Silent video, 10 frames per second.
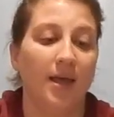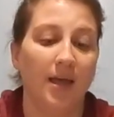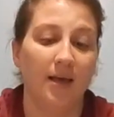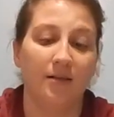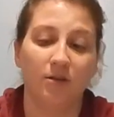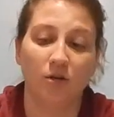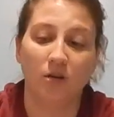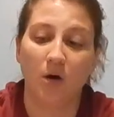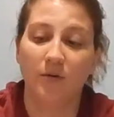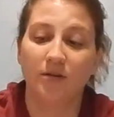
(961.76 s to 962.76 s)
is your
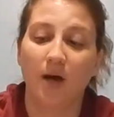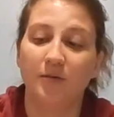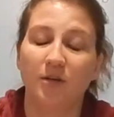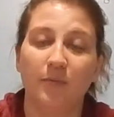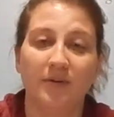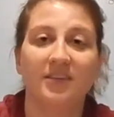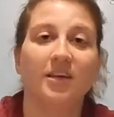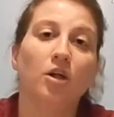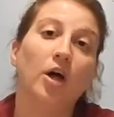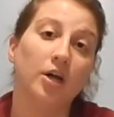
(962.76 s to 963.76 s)
lowest option, but
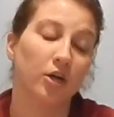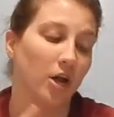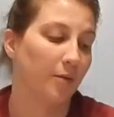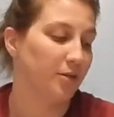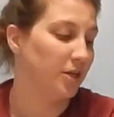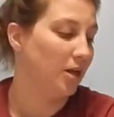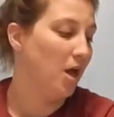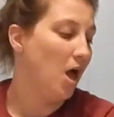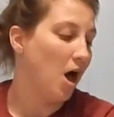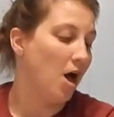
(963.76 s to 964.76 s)
still a good option.
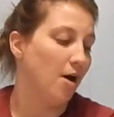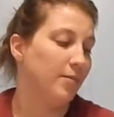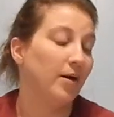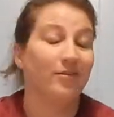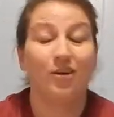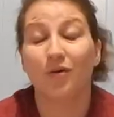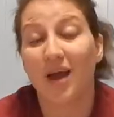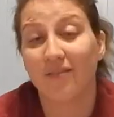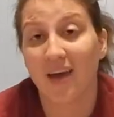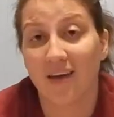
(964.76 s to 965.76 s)
Now, if you don't
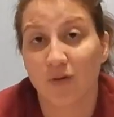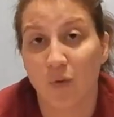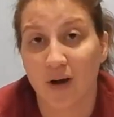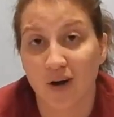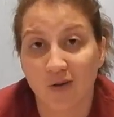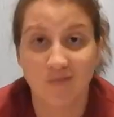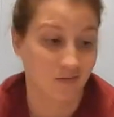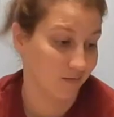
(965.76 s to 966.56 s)
have a heavy wetter,